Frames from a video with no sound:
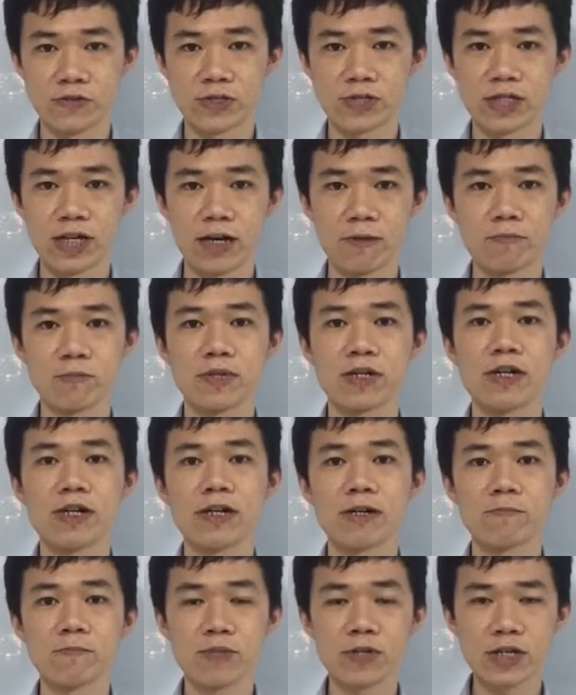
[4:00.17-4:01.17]
some
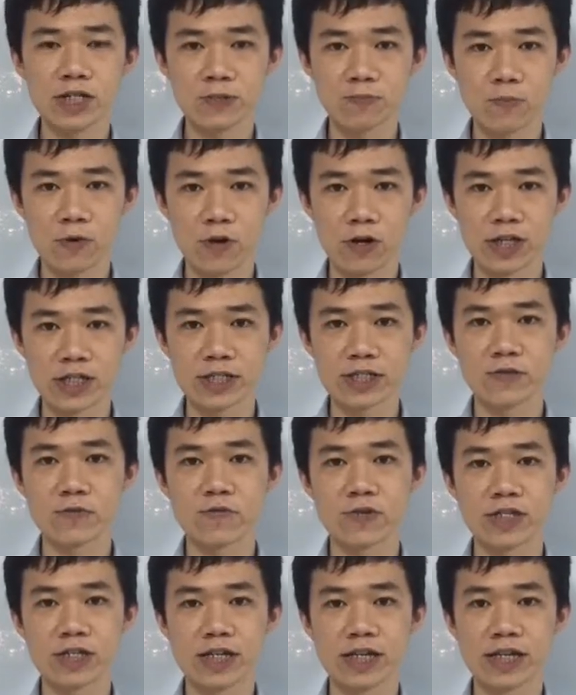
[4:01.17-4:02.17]
plus points
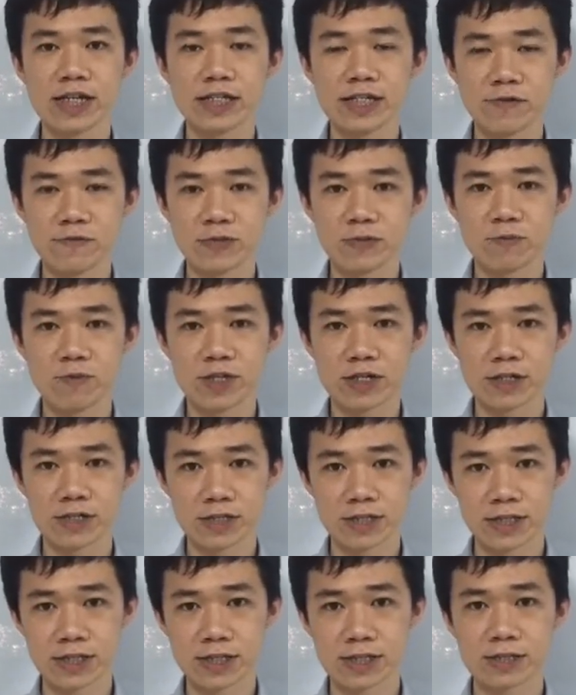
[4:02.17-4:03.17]
with the native
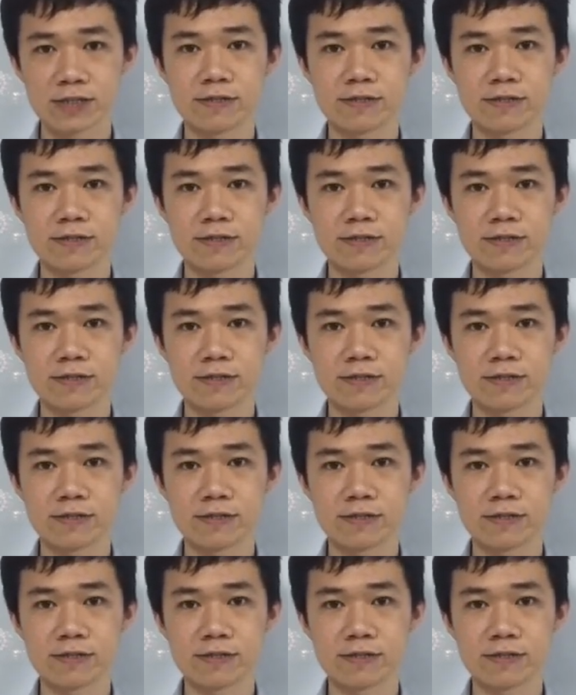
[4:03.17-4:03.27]
speakers.